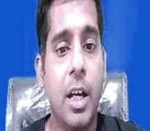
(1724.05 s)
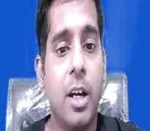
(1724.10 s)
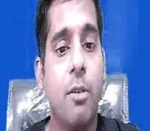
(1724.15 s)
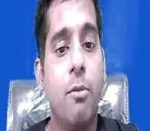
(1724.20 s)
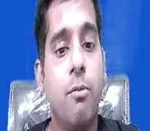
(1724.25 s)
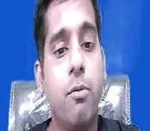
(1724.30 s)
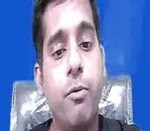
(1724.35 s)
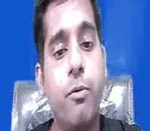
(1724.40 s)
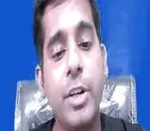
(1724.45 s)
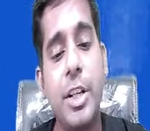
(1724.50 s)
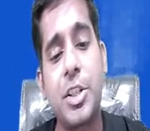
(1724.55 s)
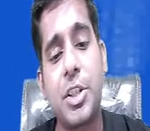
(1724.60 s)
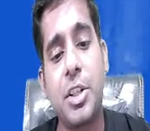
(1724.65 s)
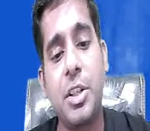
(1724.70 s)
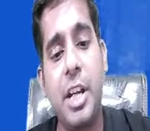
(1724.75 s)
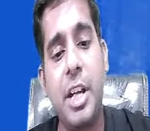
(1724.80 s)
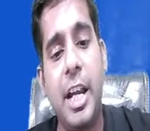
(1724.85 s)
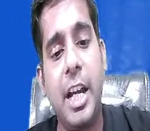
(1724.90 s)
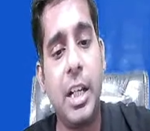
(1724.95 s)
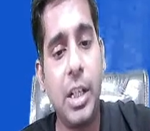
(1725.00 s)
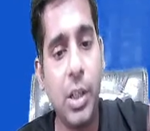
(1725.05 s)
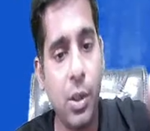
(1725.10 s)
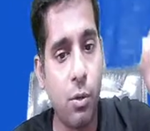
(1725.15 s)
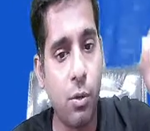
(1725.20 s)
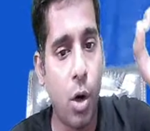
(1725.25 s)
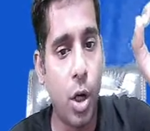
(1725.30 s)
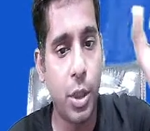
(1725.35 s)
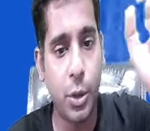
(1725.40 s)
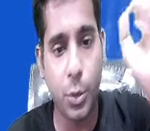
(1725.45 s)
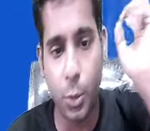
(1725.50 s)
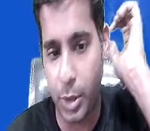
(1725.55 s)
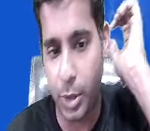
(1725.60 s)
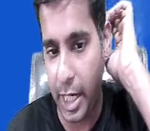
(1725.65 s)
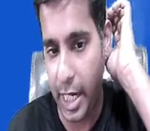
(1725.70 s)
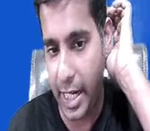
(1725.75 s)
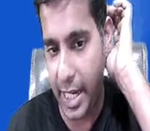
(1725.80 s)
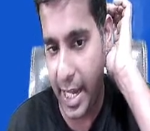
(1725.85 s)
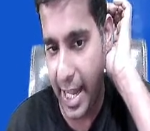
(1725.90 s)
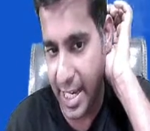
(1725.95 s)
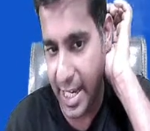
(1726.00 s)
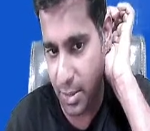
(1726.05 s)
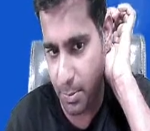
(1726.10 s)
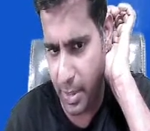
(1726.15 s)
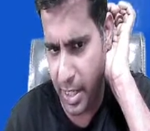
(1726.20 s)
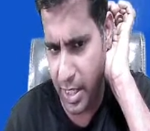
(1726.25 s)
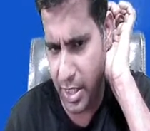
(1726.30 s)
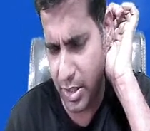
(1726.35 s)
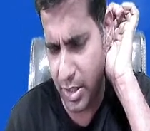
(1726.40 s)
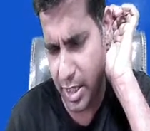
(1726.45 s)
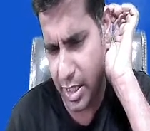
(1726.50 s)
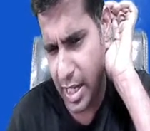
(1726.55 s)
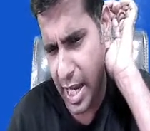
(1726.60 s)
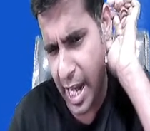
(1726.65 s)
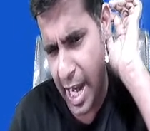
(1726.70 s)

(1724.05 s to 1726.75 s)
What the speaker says: Which date you want to take as base date?